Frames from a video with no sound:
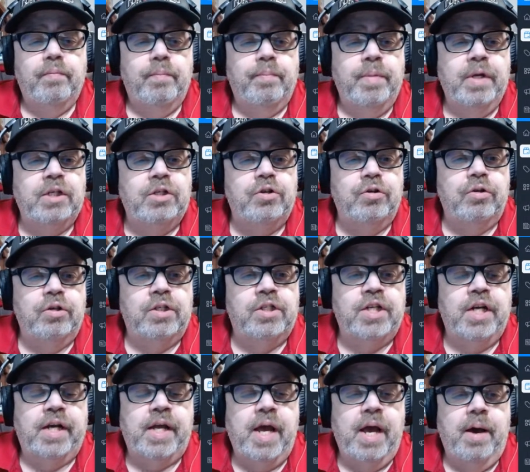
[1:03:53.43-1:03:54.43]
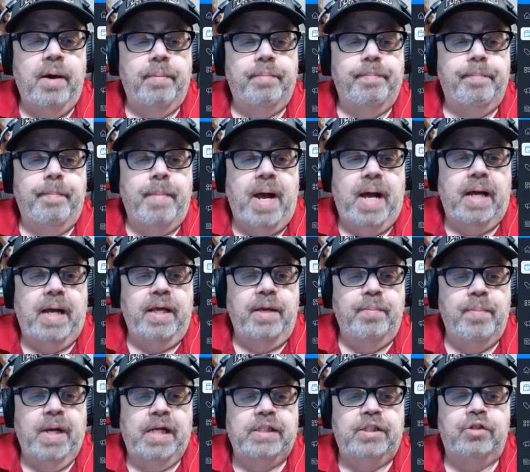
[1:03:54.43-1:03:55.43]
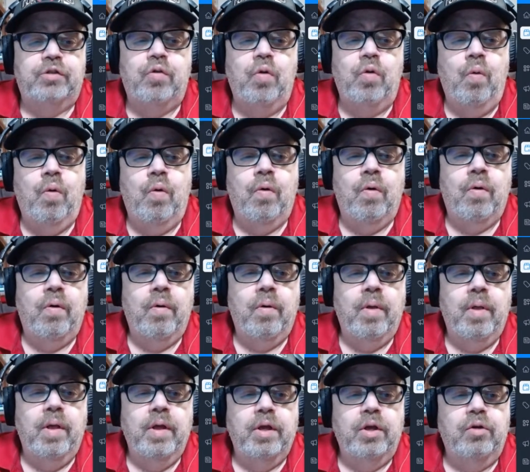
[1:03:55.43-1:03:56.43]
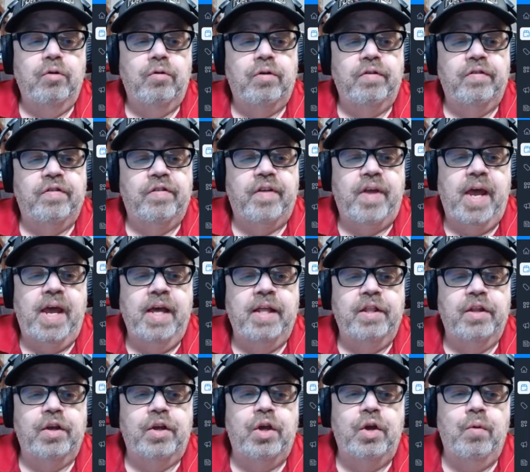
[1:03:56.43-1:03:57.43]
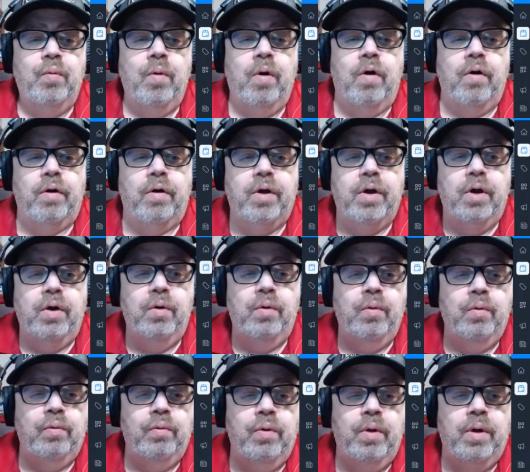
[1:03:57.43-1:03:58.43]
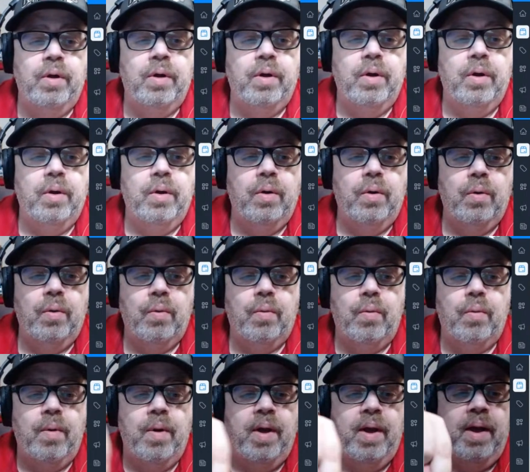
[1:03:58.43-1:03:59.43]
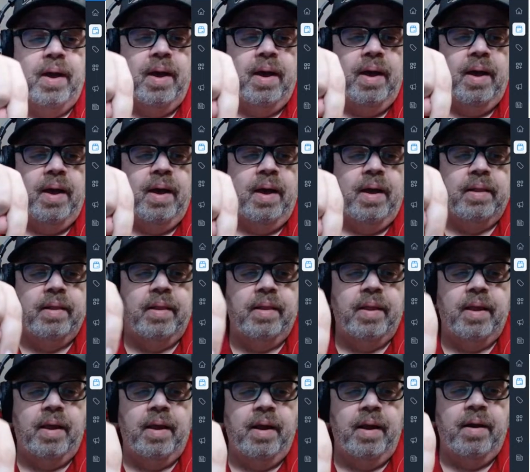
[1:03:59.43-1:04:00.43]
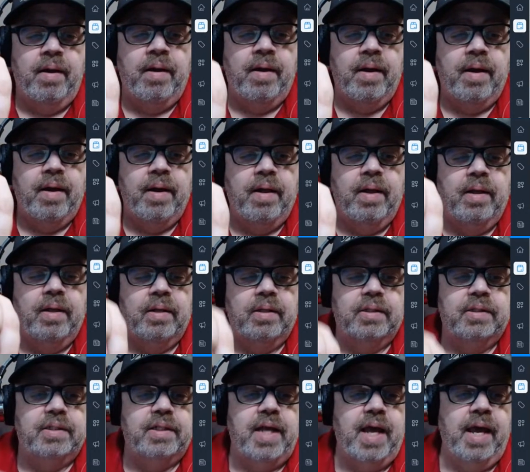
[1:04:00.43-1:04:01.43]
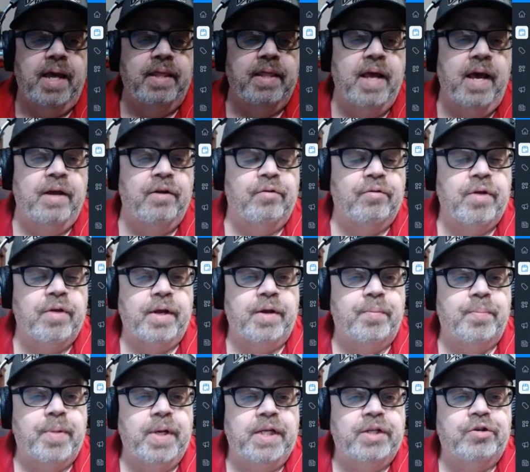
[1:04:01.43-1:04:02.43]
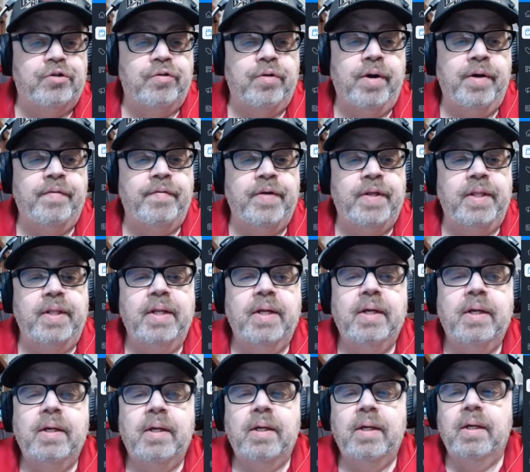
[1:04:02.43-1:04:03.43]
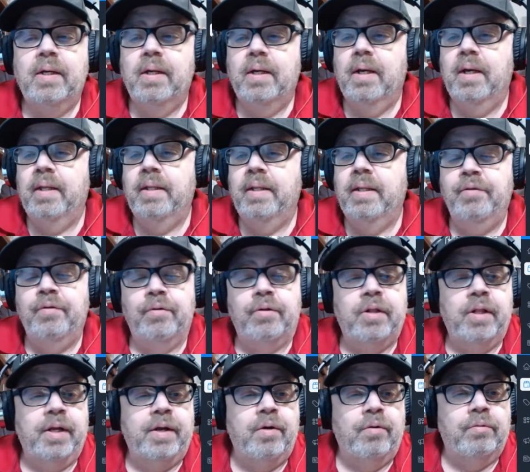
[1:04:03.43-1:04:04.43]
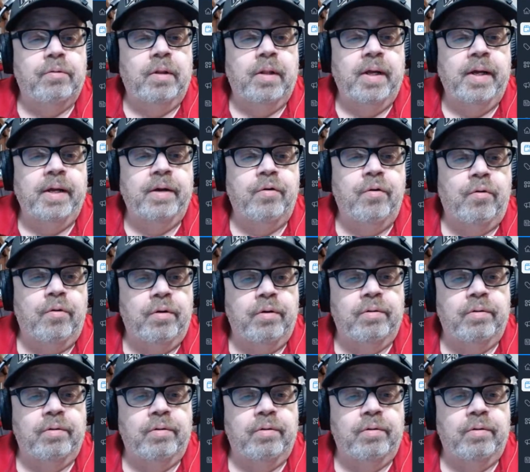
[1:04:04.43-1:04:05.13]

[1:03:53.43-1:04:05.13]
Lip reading: be sure to check out my eBay store. You can scan the QR code right there. Scan that or take a picture of it and either click on the link or